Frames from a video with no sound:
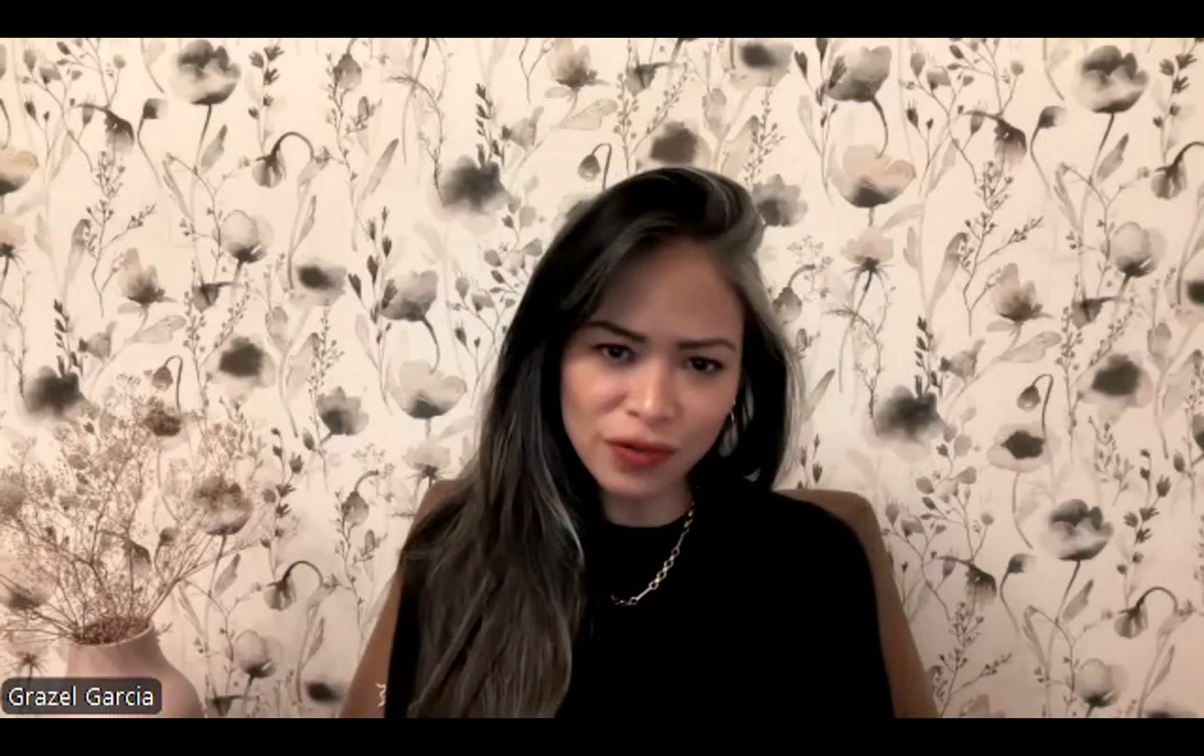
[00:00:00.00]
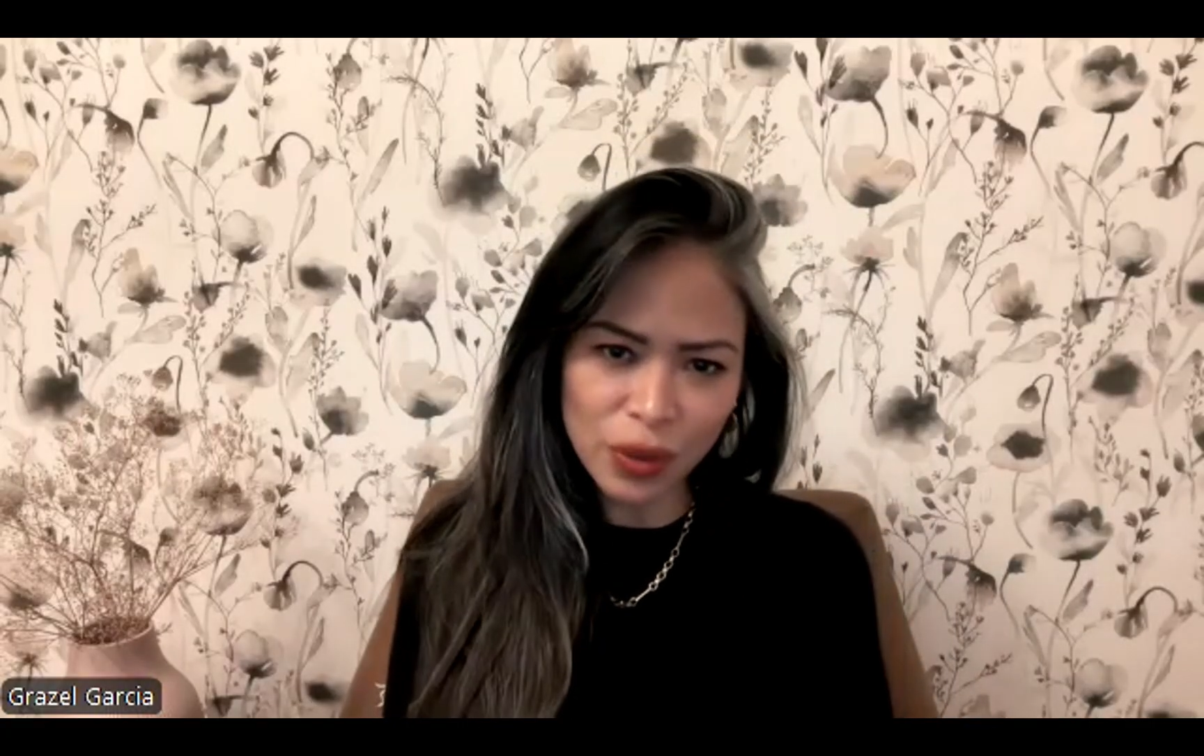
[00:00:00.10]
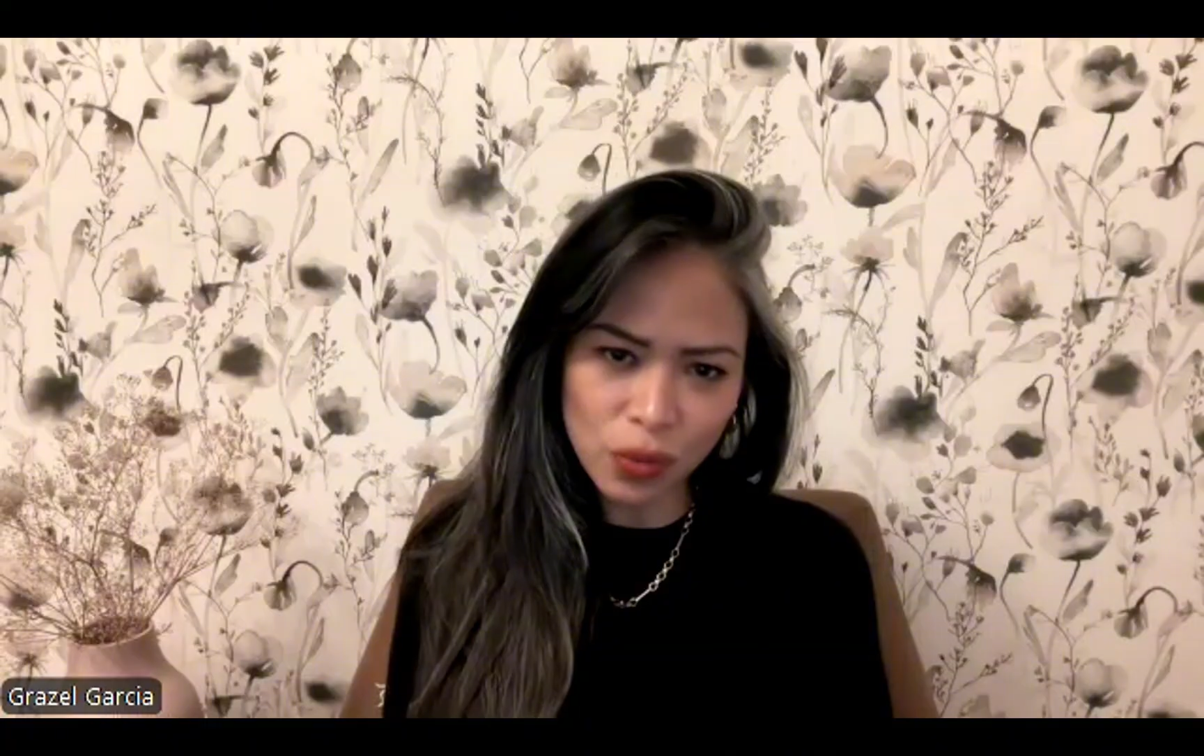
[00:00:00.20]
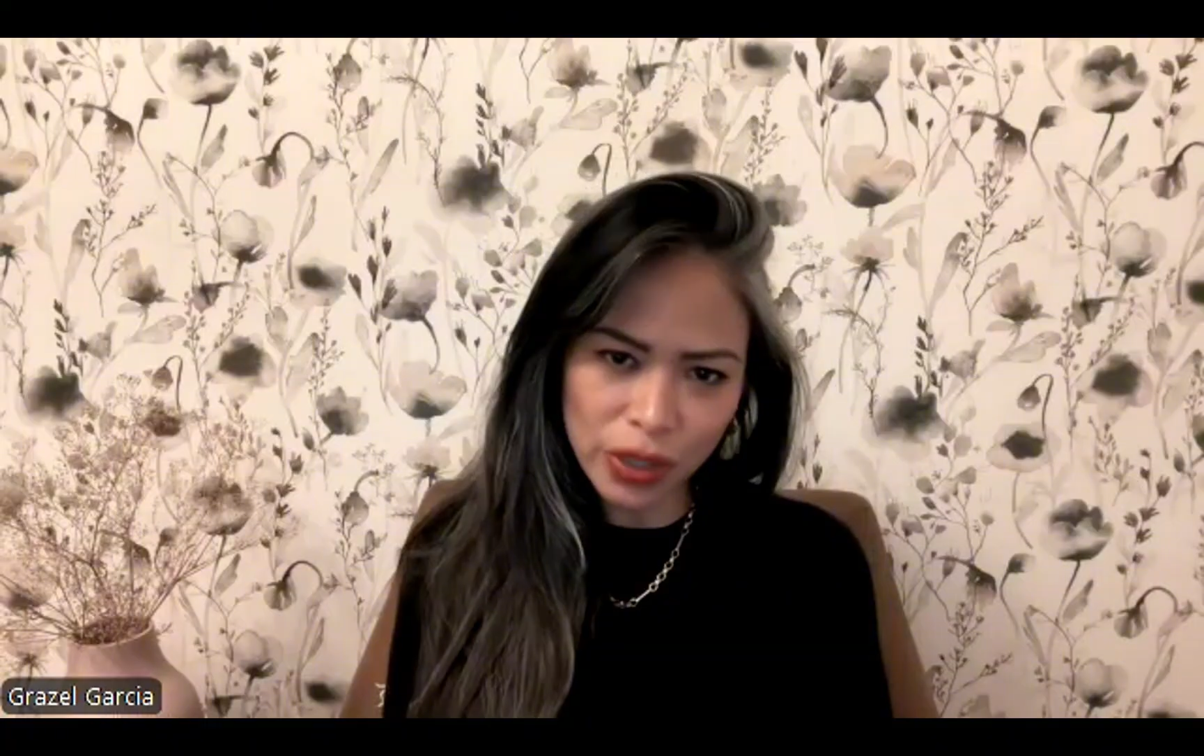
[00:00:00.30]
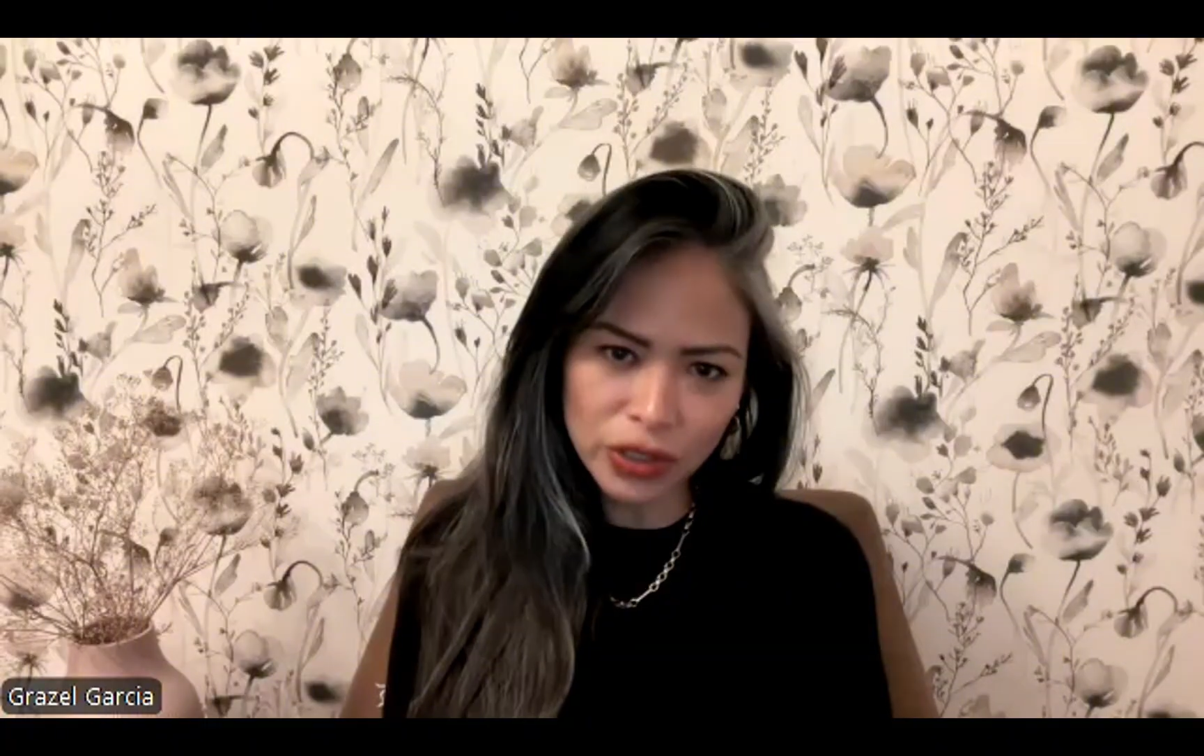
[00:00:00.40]

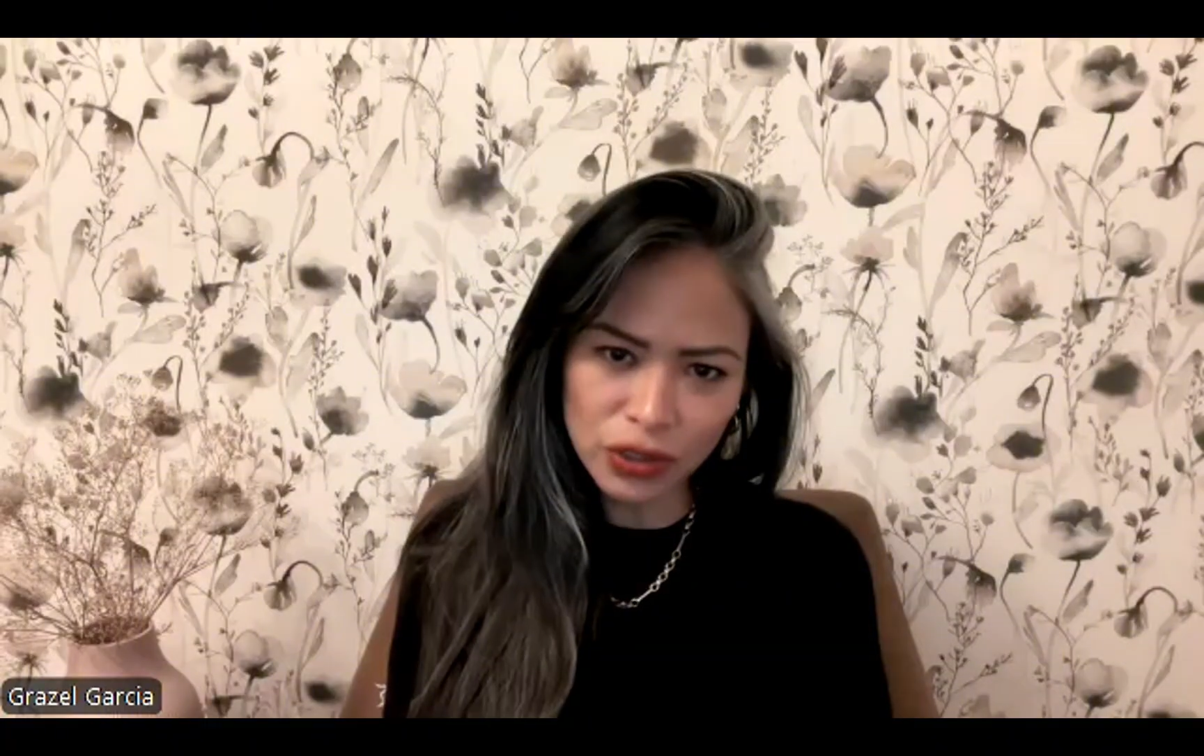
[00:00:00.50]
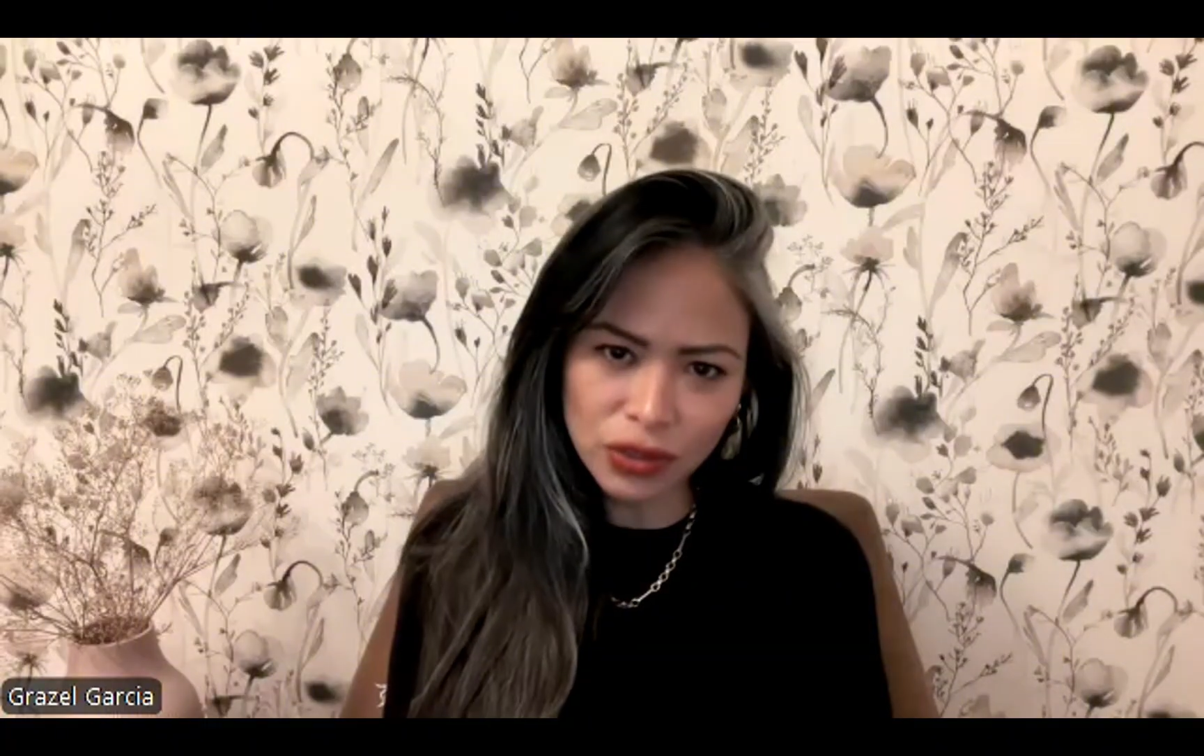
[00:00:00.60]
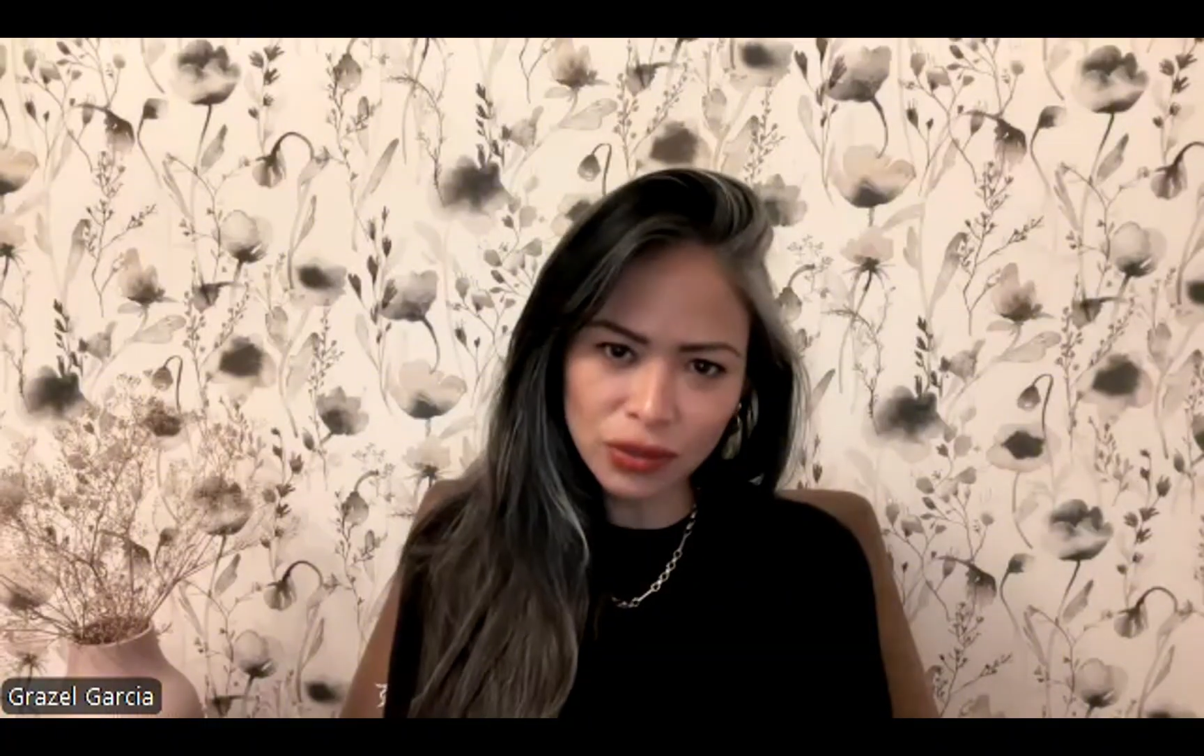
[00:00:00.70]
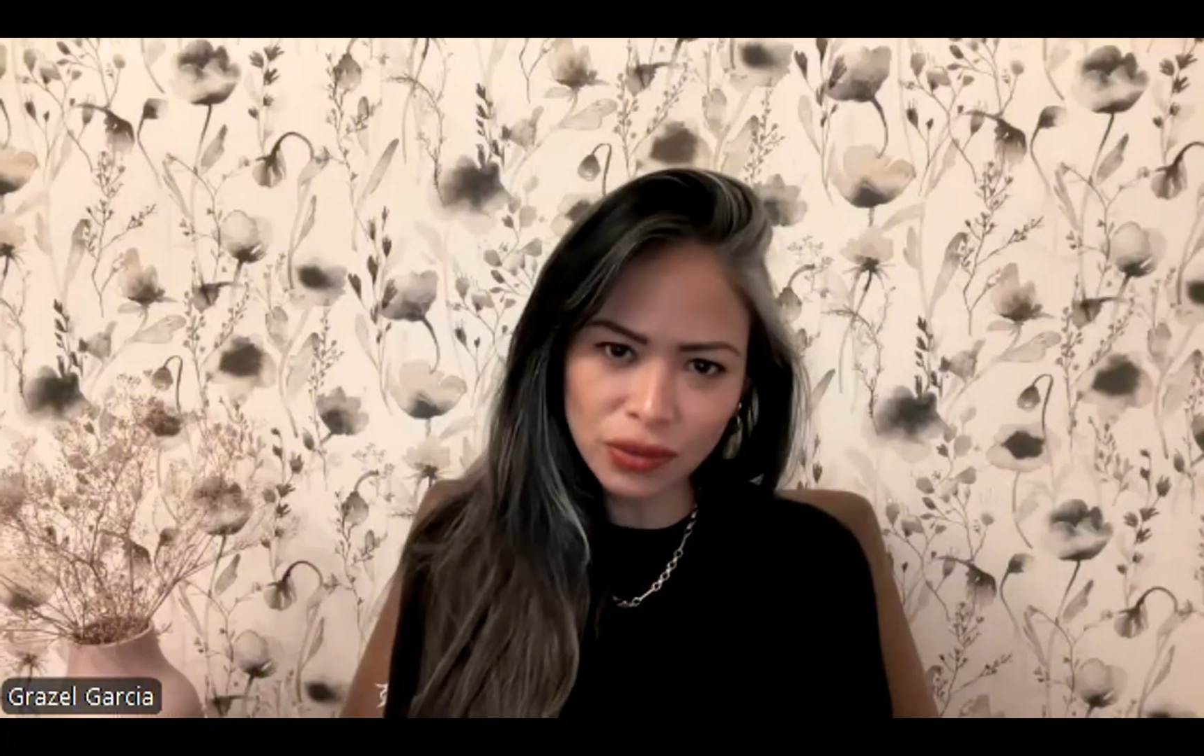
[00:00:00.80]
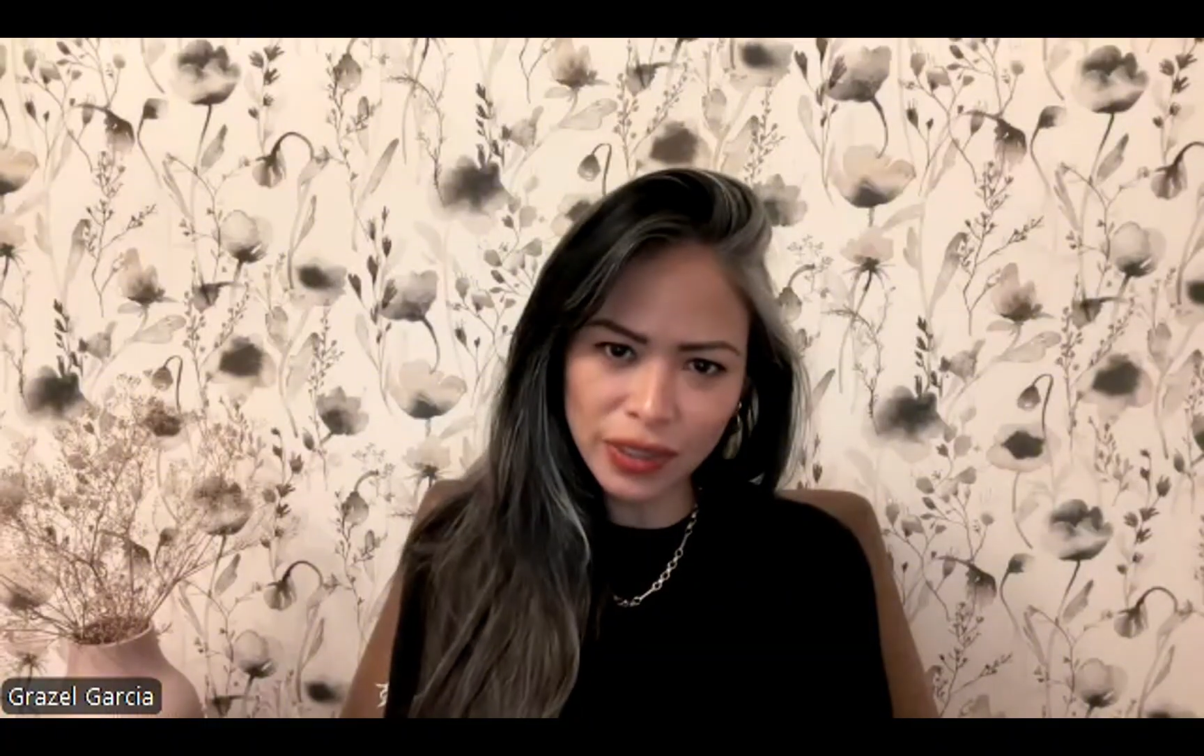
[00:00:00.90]
our work too,